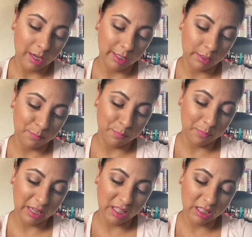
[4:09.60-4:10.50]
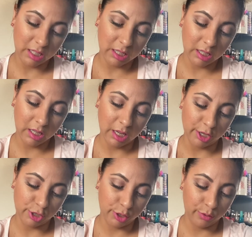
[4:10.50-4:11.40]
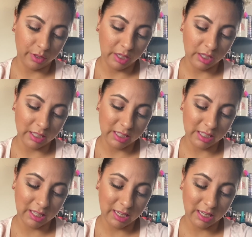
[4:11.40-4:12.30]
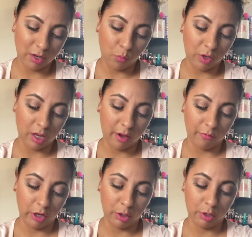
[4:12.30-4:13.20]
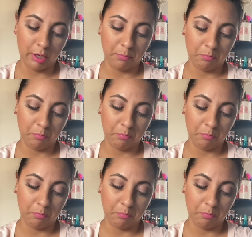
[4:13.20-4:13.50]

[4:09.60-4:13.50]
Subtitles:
It's basically a soothing skin recovery cream.